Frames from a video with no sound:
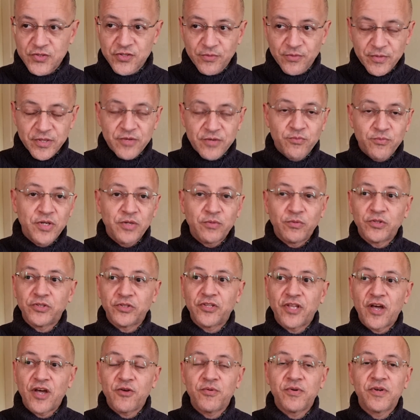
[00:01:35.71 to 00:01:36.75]
Some of them we will
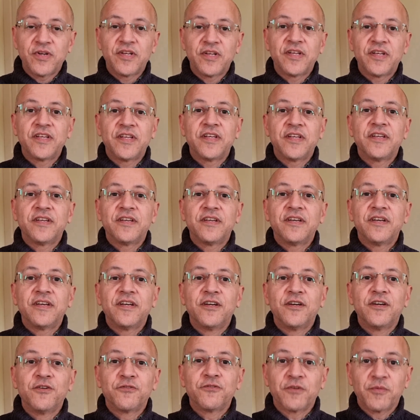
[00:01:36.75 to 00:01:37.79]
know
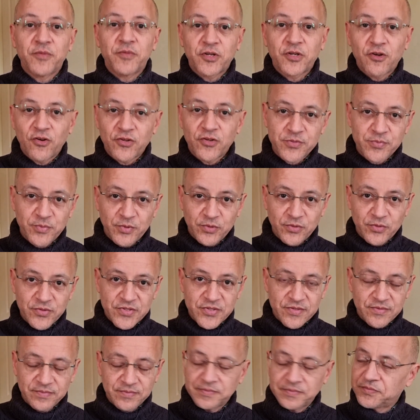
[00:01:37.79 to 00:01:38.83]
from the
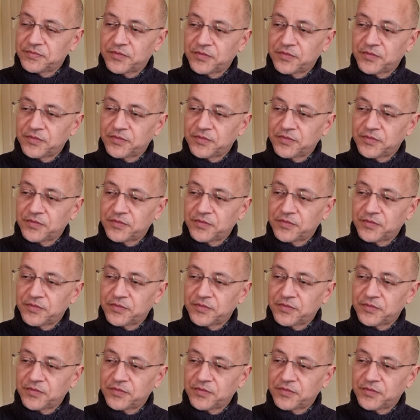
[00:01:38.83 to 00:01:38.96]
Gospels,